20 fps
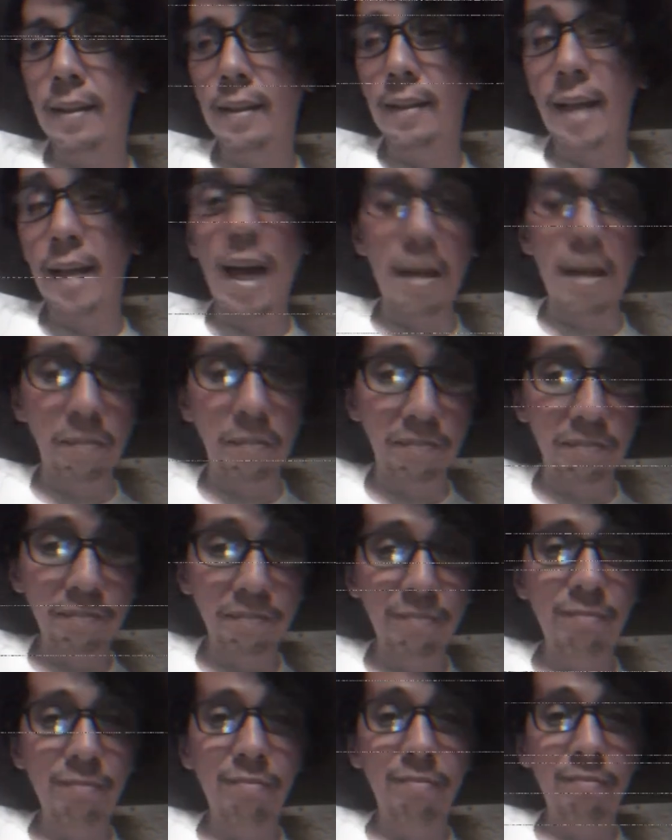Yeah.
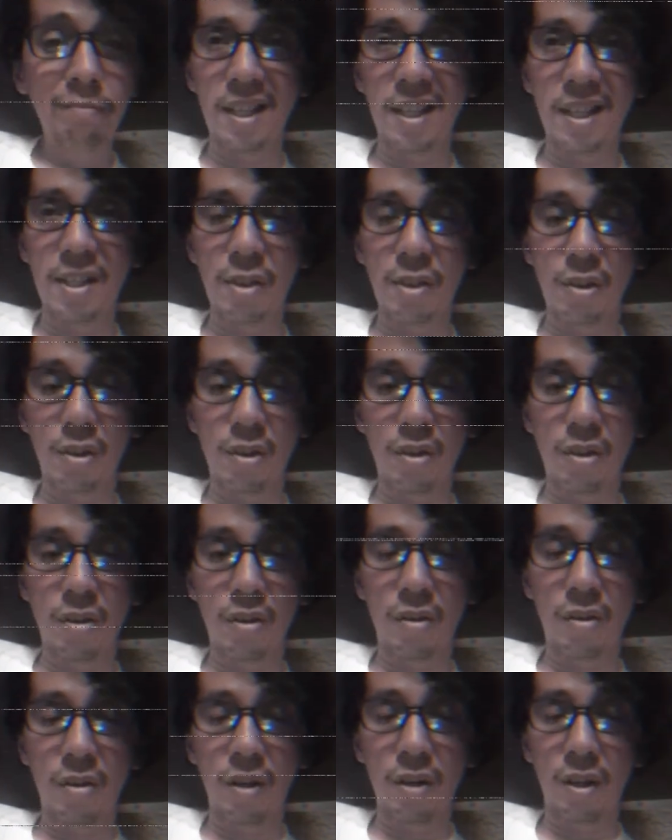He's
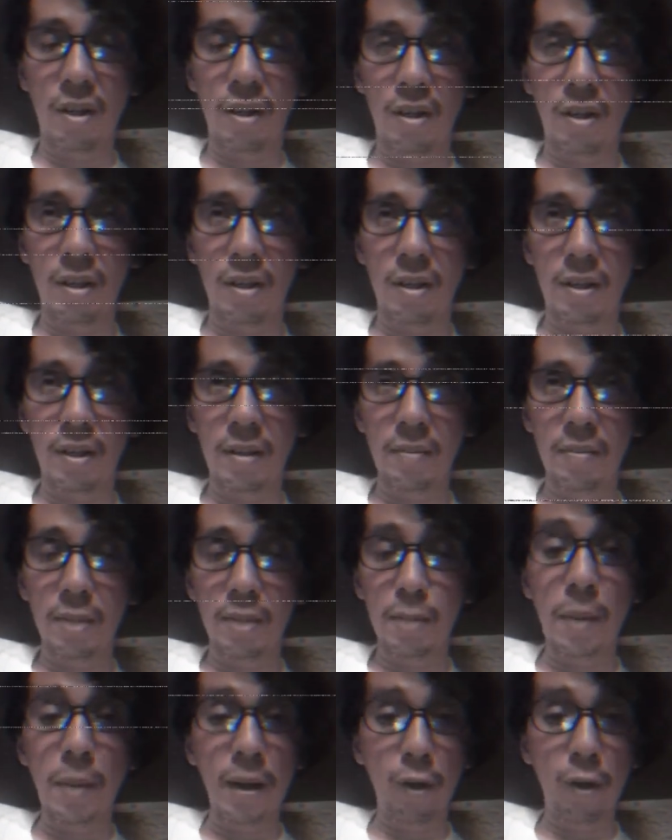
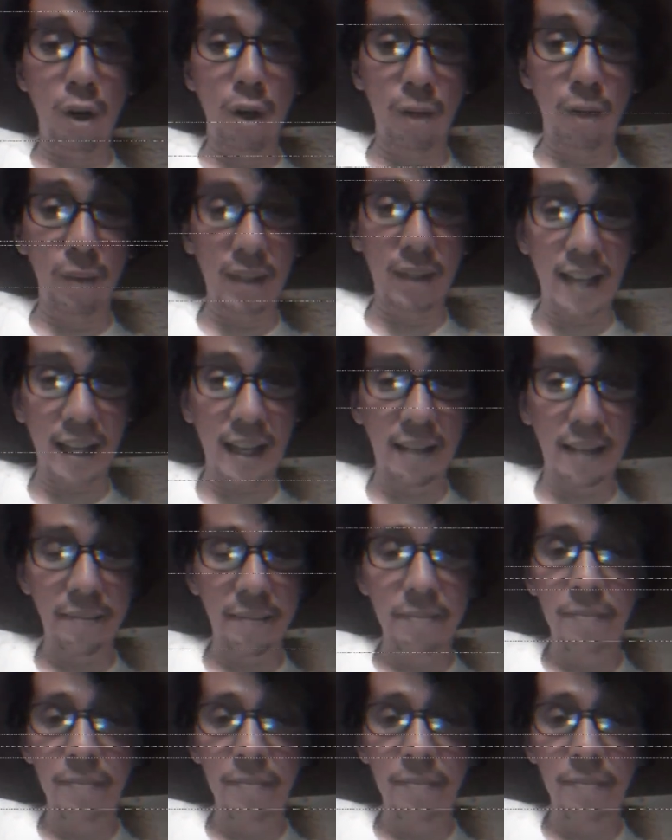spot on with that.